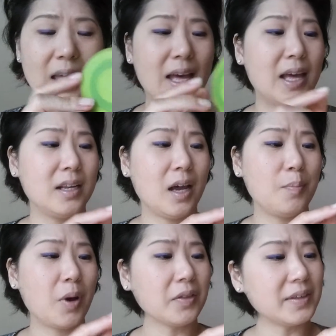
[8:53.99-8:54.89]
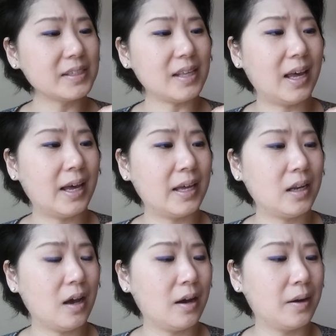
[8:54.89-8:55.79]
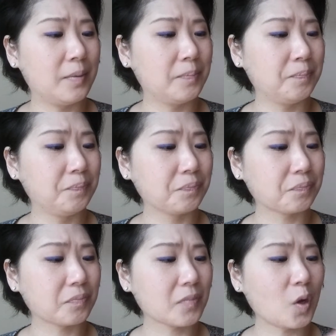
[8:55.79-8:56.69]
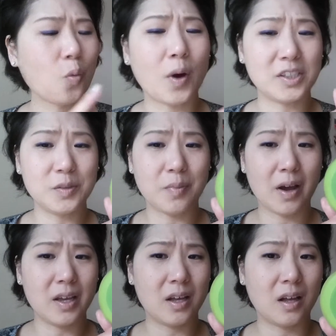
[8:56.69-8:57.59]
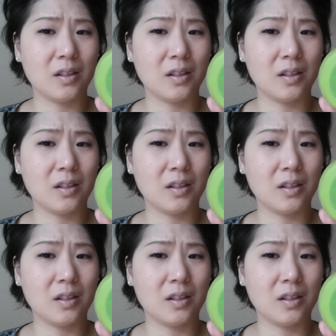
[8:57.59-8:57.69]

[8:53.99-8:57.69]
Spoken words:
and I bought this at Wajimaya